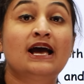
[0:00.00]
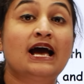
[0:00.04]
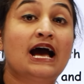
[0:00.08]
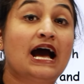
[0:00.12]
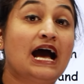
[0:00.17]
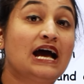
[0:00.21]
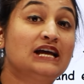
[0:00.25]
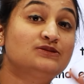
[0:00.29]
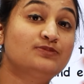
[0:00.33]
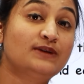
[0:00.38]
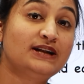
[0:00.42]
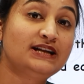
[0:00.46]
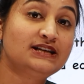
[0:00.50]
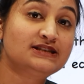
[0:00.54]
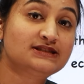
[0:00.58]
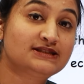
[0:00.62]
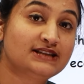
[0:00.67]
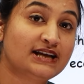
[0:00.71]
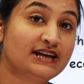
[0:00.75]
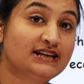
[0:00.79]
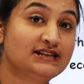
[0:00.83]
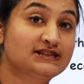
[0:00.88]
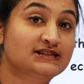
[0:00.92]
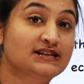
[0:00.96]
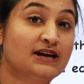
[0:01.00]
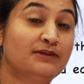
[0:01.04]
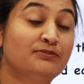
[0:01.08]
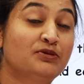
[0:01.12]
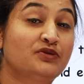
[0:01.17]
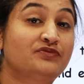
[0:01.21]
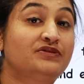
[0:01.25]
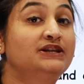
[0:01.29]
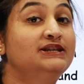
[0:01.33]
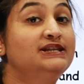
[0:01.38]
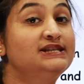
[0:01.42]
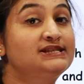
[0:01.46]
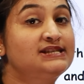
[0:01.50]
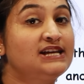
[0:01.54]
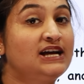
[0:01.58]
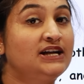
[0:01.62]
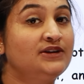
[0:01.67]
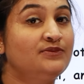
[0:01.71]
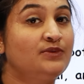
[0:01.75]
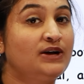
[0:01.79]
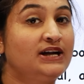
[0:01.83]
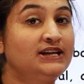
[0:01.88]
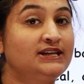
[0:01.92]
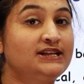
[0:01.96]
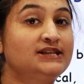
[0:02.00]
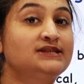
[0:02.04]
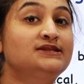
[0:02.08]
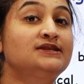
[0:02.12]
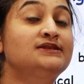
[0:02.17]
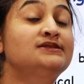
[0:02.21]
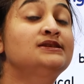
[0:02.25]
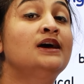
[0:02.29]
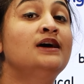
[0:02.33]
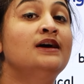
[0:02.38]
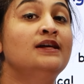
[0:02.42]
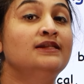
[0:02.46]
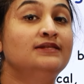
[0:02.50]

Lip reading: as well as there is some of the disadvantages